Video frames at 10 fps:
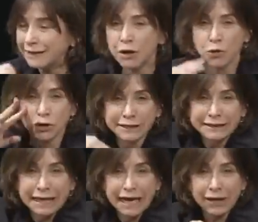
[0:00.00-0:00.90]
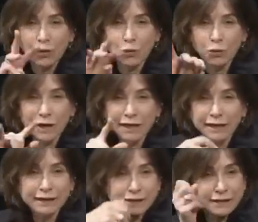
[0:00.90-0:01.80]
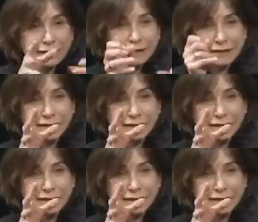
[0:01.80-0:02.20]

Uh, we were on Nightline. I was standing